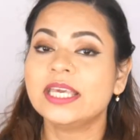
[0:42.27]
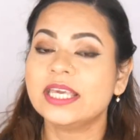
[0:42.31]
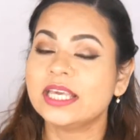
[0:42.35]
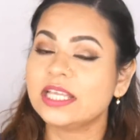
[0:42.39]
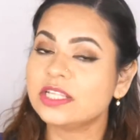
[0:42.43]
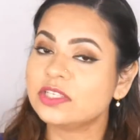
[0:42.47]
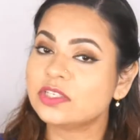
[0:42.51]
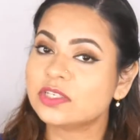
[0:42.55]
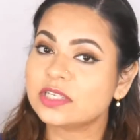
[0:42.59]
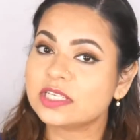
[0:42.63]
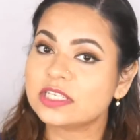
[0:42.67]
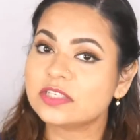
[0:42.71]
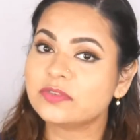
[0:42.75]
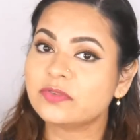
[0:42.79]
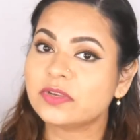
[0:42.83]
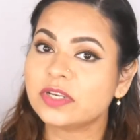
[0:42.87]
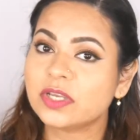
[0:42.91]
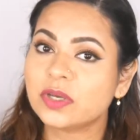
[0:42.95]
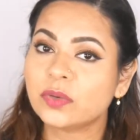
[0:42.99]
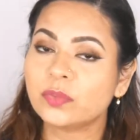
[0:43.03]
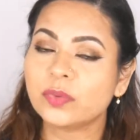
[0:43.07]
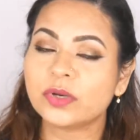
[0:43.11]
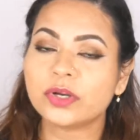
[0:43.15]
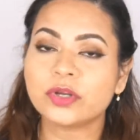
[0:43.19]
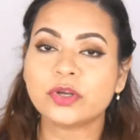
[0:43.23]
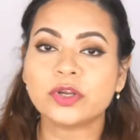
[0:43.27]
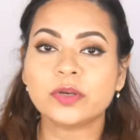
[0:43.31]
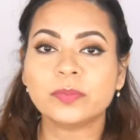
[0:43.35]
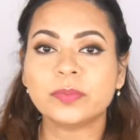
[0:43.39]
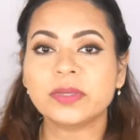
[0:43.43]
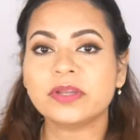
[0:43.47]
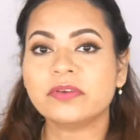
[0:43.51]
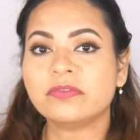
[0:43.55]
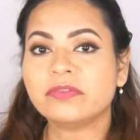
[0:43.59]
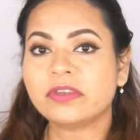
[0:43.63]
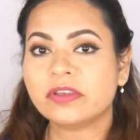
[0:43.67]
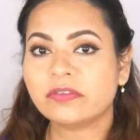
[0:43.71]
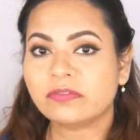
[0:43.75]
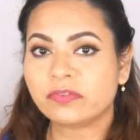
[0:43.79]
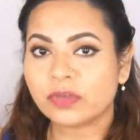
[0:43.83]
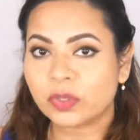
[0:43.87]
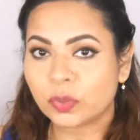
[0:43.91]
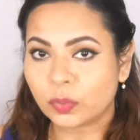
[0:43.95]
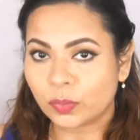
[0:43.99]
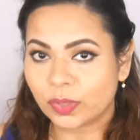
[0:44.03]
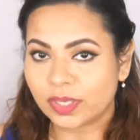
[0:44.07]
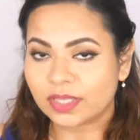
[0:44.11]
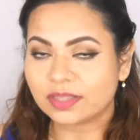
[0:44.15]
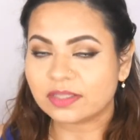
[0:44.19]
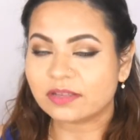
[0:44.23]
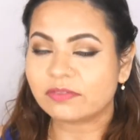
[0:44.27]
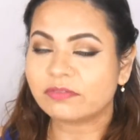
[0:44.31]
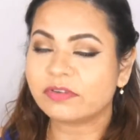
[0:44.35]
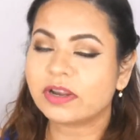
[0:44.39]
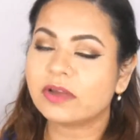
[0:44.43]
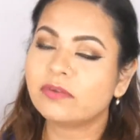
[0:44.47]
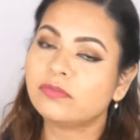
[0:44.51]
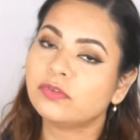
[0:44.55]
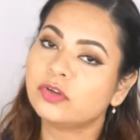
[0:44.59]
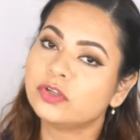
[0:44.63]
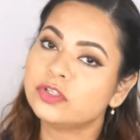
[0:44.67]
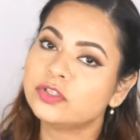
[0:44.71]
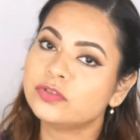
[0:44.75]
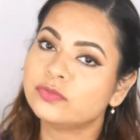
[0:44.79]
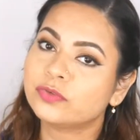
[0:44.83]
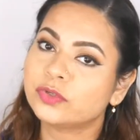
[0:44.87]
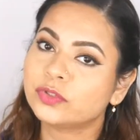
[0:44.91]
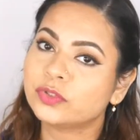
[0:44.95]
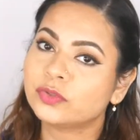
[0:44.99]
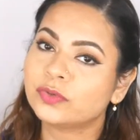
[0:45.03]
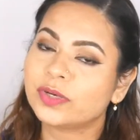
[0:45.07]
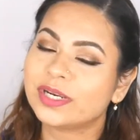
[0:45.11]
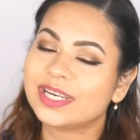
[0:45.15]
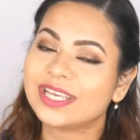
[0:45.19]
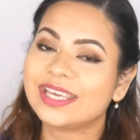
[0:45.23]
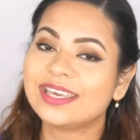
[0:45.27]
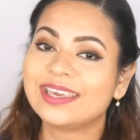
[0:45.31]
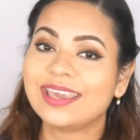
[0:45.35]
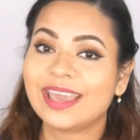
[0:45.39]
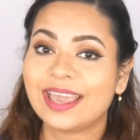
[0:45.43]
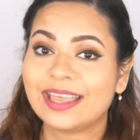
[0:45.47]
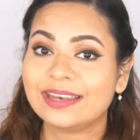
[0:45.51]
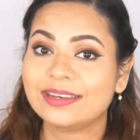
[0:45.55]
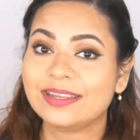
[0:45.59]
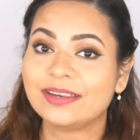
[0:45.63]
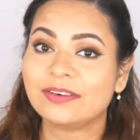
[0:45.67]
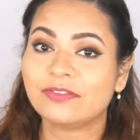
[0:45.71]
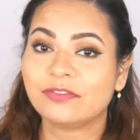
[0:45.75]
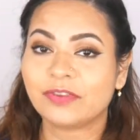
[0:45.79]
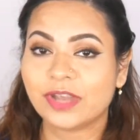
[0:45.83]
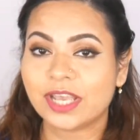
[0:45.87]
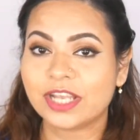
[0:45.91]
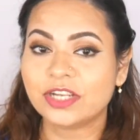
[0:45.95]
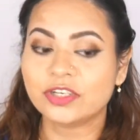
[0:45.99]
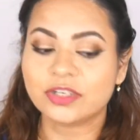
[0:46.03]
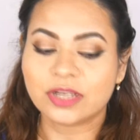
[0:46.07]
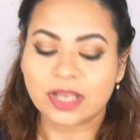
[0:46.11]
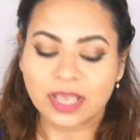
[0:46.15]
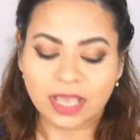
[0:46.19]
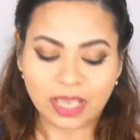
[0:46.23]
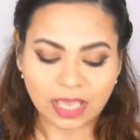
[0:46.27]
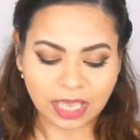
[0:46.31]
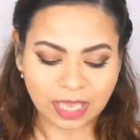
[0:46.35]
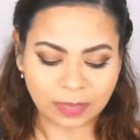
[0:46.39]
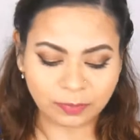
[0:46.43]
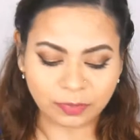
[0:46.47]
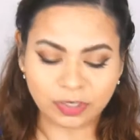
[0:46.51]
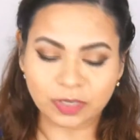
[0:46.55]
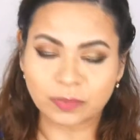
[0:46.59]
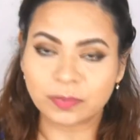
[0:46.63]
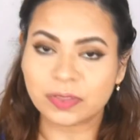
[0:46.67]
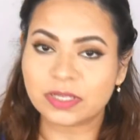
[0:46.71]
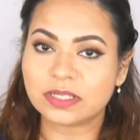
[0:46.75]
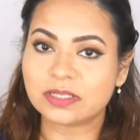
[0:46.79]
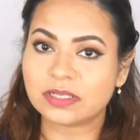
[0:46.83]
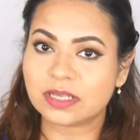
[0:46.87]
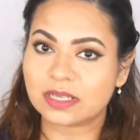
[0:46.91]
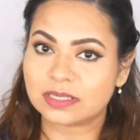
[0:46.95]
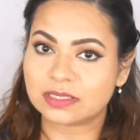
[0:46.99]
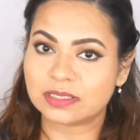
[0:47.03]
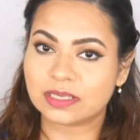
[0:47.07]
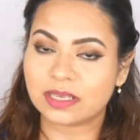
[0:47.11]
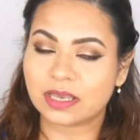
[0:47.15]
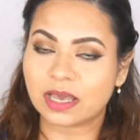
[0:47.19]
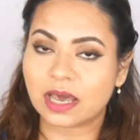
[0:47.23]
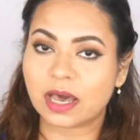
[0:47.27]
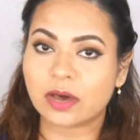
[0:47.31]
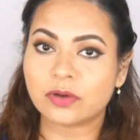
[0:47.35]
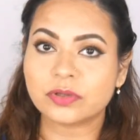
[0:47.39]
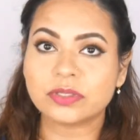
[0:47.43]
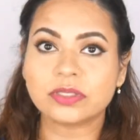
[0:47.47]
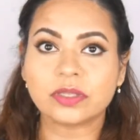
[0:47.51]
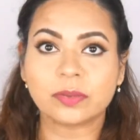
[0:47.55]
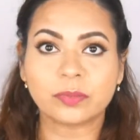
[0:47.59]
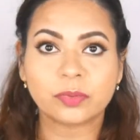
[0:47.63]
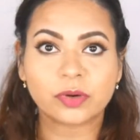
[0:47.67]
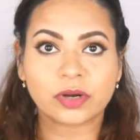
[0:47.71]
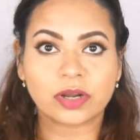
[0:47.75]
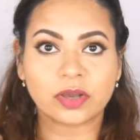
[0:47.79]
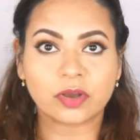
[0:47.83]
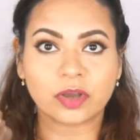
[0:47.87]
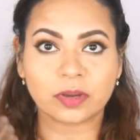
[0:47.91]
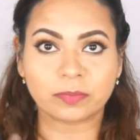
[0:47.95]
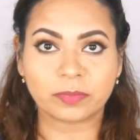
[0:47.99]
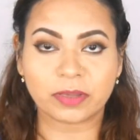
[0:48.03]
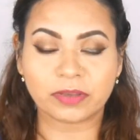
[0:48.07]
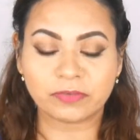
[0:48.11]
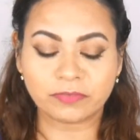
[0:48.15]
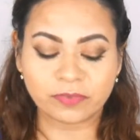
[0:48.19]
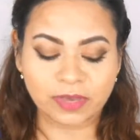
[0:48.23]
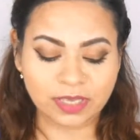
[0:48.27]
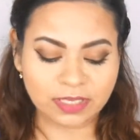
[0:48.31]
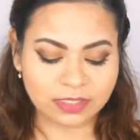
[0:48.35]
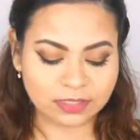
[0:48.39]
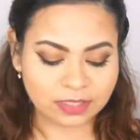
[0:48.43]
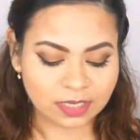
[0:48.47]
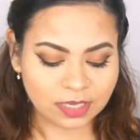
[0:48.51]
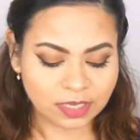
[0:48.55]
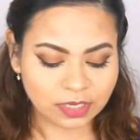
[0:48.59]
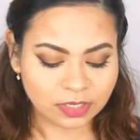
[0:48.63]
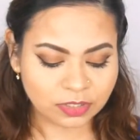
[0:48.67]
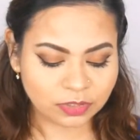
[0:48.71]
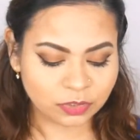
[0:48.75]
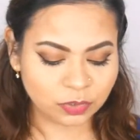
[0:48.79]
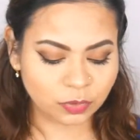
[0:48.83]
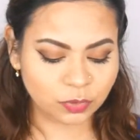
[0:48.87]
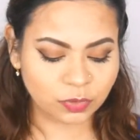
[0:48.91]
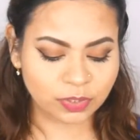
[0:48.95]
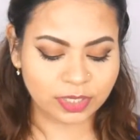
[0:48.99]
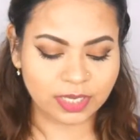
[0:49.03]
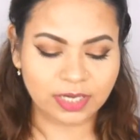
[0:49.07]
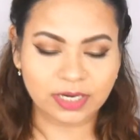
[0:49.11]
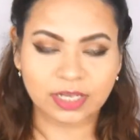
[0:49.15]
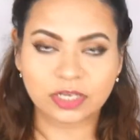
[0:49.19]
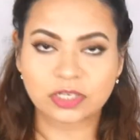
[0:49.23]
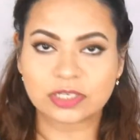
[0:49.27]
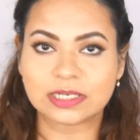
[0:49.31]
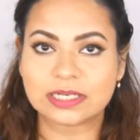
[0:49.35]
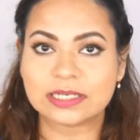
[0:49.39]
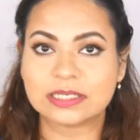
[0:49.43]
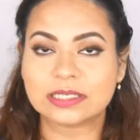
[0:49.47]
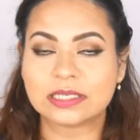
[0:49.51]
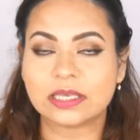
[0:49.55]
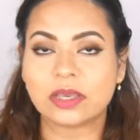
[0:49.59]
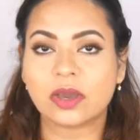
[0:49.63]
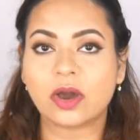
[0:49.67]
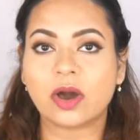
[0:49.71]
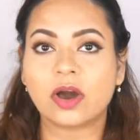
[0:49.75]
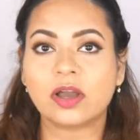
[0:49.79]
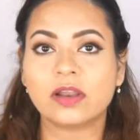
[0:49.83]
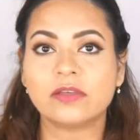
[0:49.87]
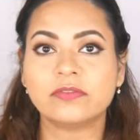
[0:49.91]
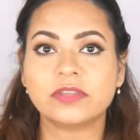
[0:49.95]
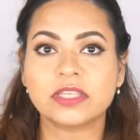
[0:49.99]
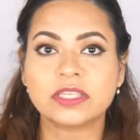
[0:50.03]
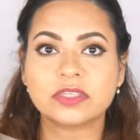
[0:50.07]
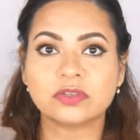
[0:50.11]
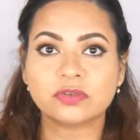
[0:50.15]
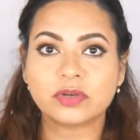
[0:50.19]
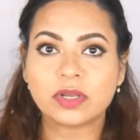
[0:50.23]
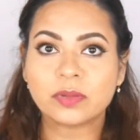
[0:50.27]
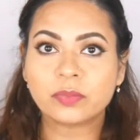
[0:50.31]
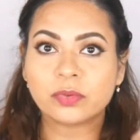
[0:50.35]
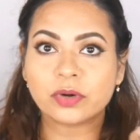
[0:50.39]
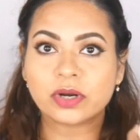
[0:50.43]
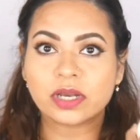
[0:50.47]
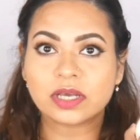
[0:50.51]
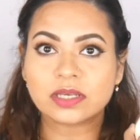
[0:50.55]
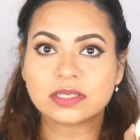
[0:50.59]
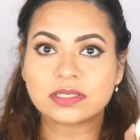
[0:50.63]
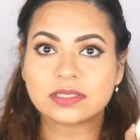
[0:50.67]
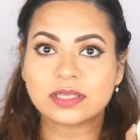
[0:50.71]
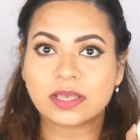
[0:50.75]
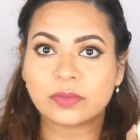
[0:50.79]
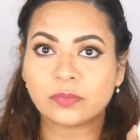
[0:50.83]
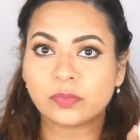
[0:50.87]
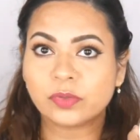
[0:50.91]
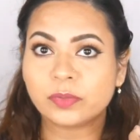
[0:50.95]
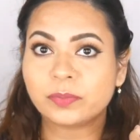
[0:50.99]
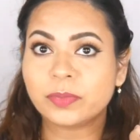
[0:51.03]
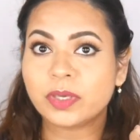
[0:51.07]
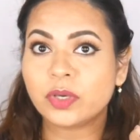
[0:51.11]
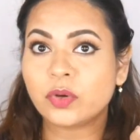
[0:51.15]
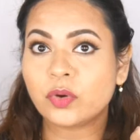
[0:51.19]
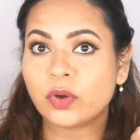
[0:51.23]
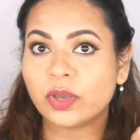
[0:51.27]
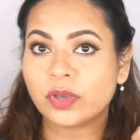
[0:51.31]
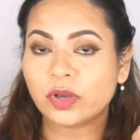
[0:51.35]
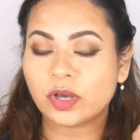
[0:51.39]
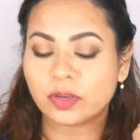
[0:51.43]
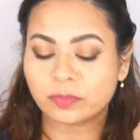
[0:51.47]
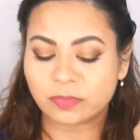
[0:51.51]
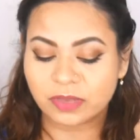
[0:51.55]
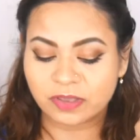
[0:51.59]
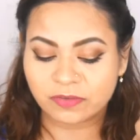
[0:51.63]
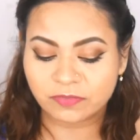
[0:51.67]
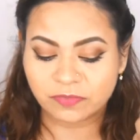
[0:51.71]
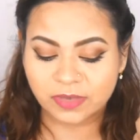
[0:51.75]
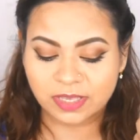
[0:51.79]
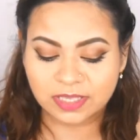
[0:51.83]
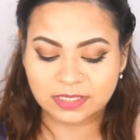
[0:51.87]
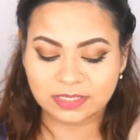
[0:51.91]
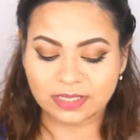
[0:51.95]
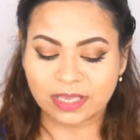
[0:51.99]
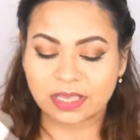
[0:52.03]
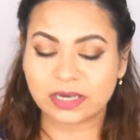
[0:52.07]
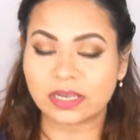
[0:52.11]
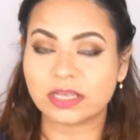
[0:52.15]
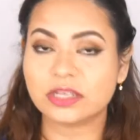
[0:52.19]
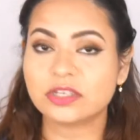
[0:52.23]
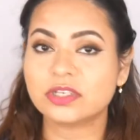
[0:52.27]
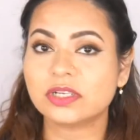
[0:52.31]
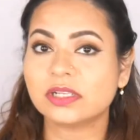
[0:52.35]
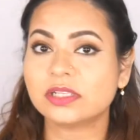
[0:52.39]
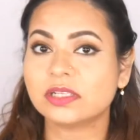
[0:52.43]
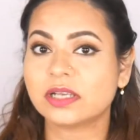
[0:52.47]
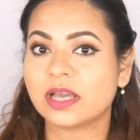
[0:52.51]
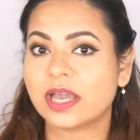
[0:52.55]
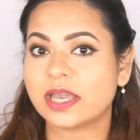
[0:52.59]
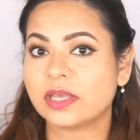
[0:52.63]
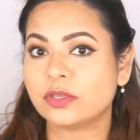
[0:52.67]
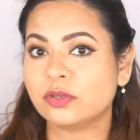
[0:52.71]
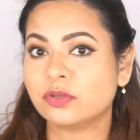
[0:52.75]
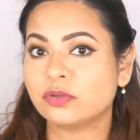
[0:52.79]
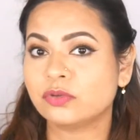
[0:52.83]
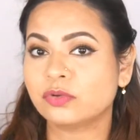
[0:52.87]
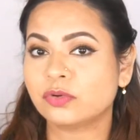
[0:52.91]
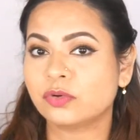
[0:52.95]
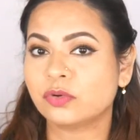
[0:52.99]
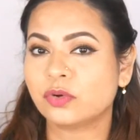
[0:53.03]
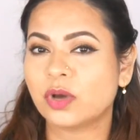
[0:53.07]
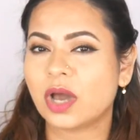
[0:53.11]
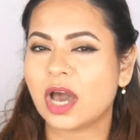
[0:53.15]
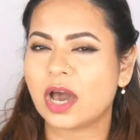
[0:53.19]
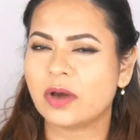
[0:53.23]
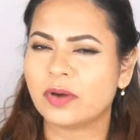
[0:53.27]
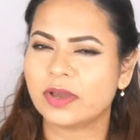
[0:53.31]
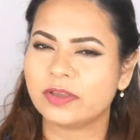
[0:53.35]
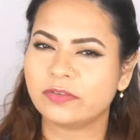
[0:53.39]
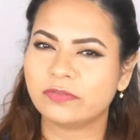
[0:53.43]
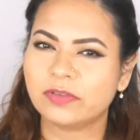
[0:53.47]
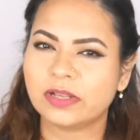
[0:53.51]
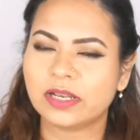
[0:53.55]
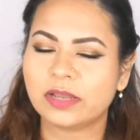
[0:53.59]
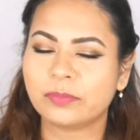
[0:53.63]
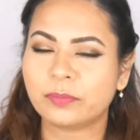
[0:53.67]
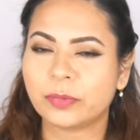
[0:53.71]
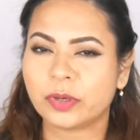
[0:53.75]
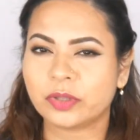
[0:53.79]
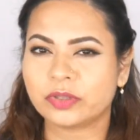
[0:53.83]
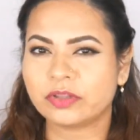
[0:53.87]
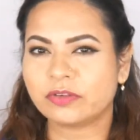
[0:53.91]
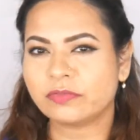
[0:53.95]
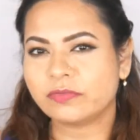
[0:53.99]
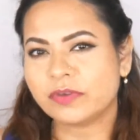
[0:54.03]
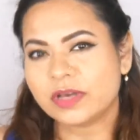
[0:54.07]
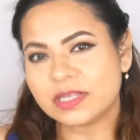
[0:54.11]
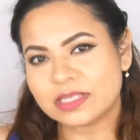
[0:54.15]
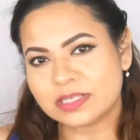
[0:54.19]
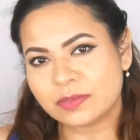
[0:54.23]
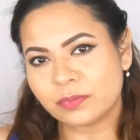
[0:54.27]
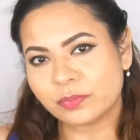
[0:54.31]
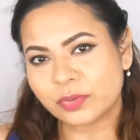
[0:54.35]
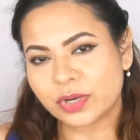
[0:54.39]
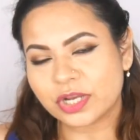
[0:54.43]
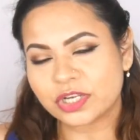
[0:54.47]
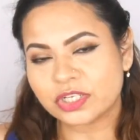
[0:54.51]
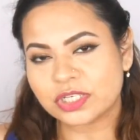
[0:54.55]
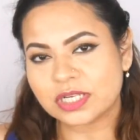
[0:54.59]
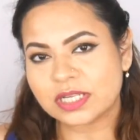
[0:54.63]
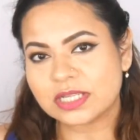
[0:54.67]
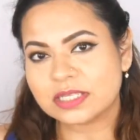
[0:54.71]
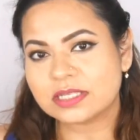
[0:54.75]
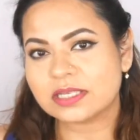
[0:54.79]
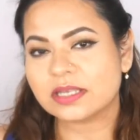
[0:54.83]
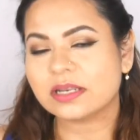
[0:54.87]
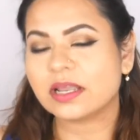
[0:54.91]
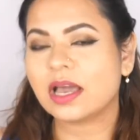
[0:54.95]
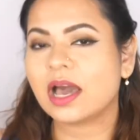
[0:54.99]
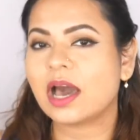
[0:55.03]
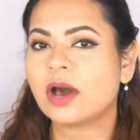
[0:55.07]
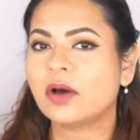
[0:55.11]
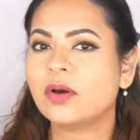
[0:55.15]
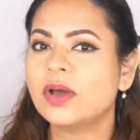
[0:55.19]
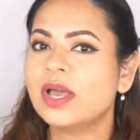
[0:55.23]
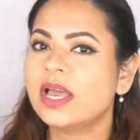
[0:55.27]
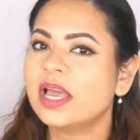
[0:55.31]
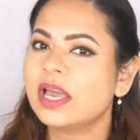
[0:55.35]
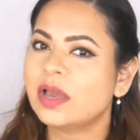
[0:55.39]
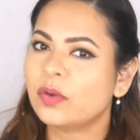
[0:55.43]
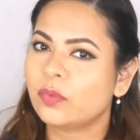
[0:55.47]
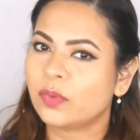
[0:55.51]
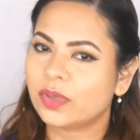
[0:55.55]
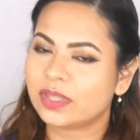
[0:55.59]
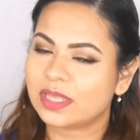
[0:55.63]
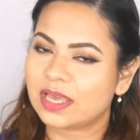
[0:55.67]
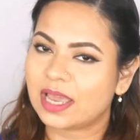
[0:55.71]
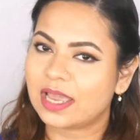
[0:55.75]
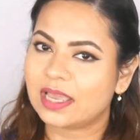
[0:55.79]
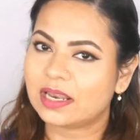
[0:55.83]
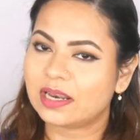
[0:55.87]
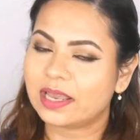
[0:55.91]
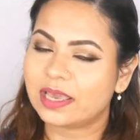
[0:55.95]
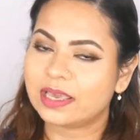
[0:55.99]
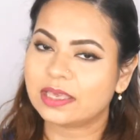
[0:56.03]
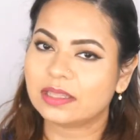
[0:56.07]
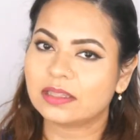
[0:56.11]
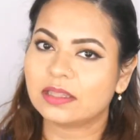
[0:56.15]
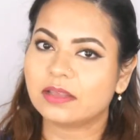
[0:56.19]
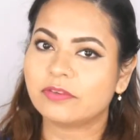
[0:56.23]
In today's video, we're going to be reviewing the Revlon's PhotoReady Candid range. I'm going to be testing out the product on my face so you can actually see all of these 3 products that will be going on my face, and I shall guide you through how I feel about the first impressions and whether I like